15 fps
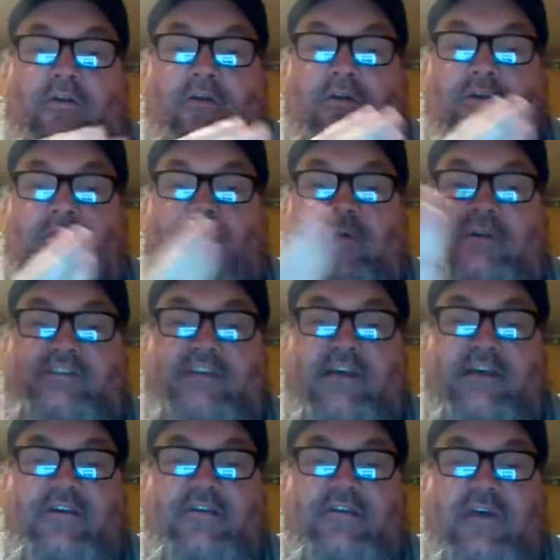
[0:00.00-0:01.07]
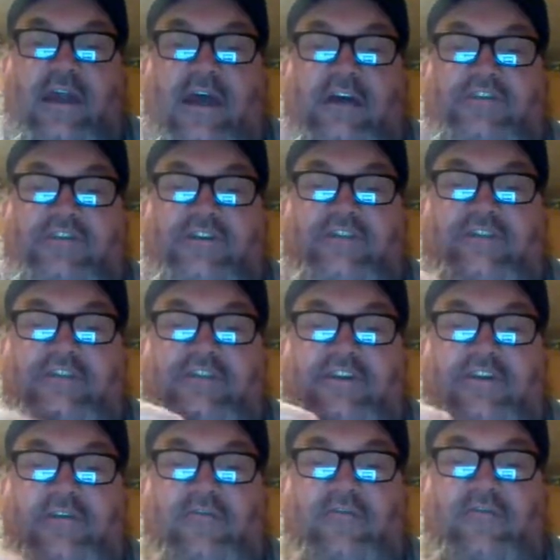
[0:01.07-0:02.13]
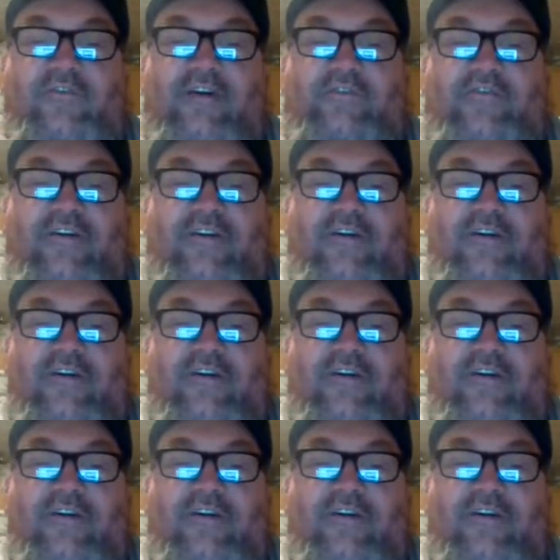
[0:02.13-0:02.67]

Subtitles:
The ones that you can actually physically move after.